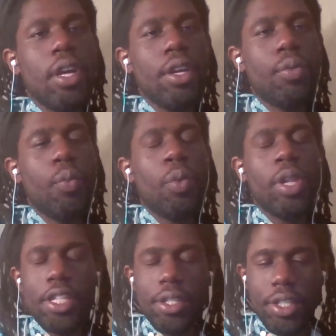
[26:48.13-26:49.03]

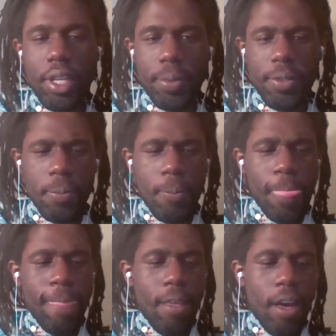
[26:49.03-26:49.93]
relationships,
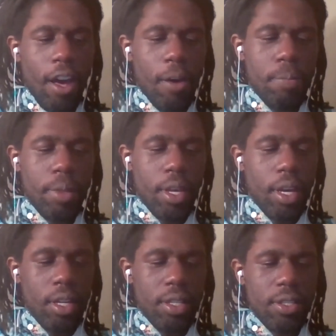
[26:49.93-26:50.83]

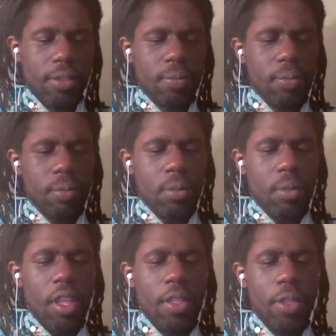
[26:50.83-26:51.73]
because
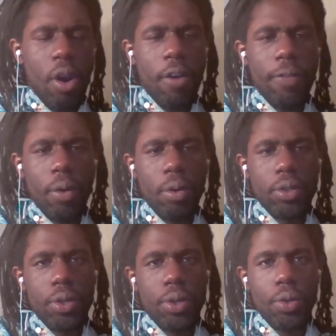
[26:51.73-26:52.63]
there are folks
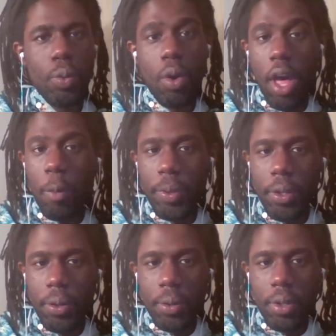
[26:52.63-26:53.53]
who will help
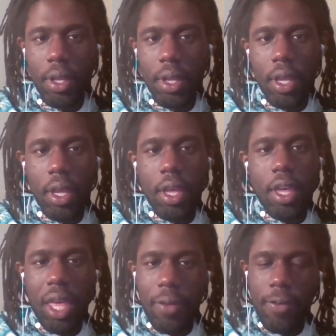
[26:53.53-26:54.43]
you
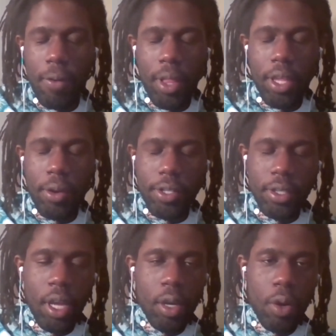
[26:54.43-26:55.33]
if you feel like you're
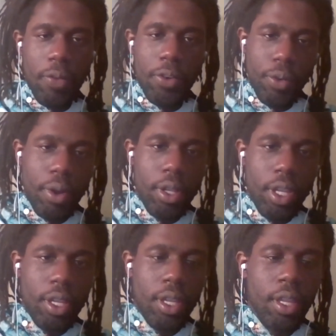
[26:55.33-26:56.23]
stuck or if you're
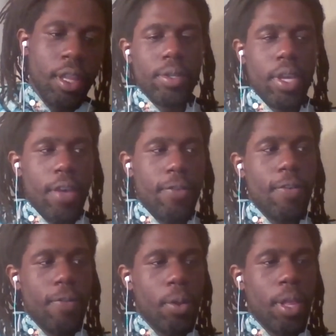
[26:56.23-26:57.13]
struggling. If you
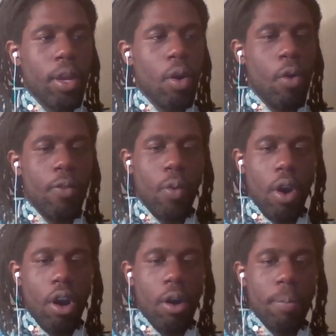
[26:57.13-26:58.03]
feel like
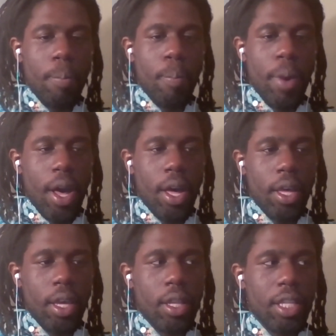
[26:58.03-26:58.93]
overwhelmed
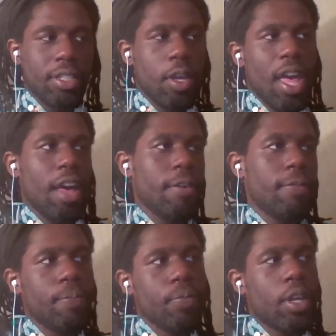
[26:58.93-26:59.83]
by, let's say you have
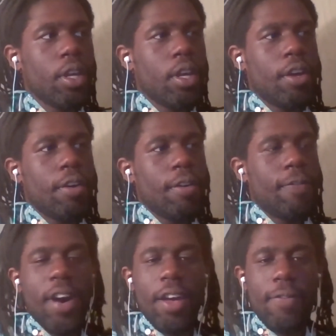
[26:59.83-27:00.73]

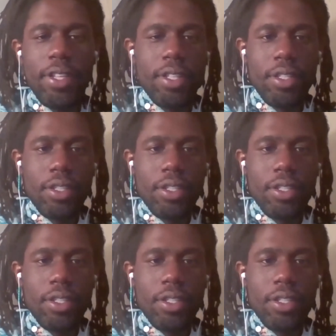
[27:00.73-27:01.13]
5 visits